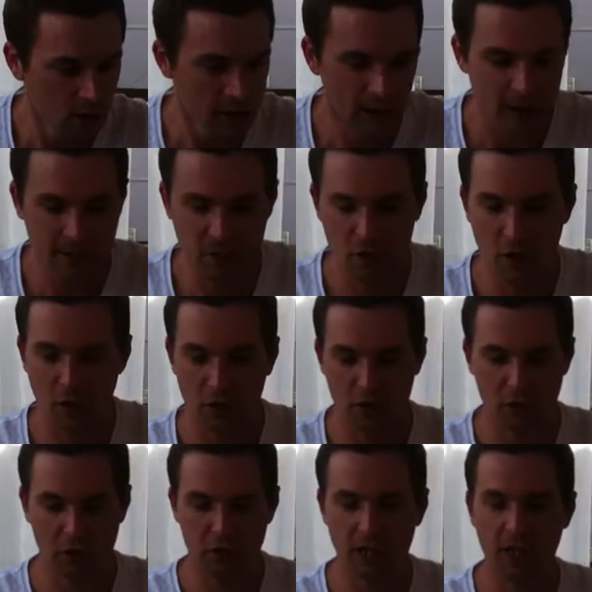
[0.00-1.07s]
Now, it's
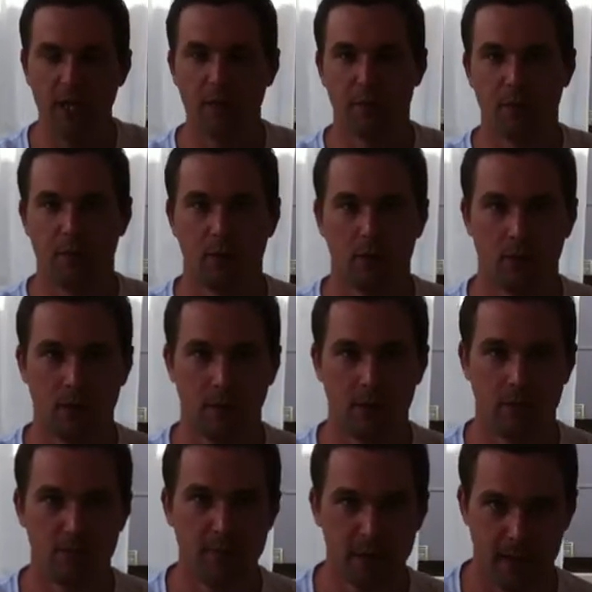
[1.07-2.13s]
not cheap
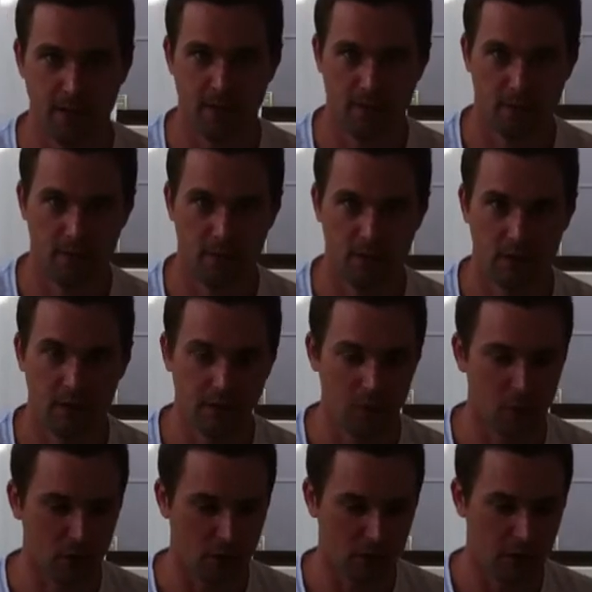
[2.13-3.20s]
meat. If
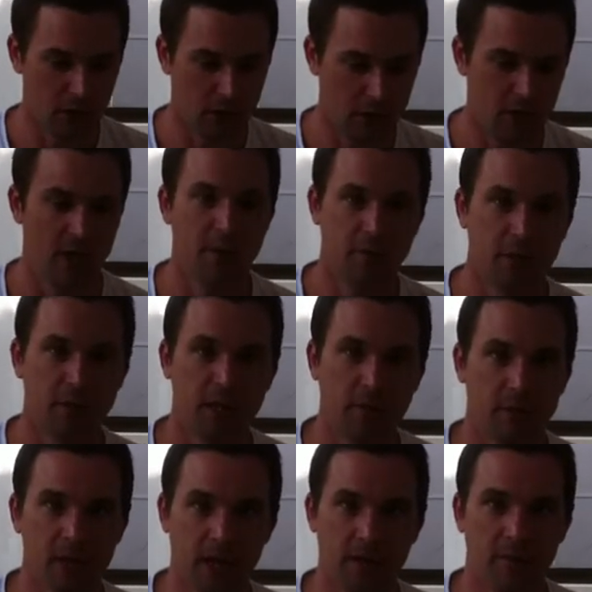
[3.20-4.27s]
you want cheap
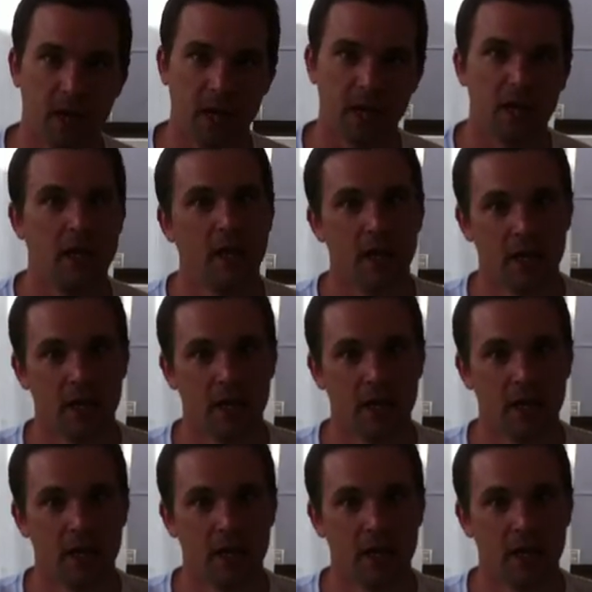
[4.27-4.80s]
meat,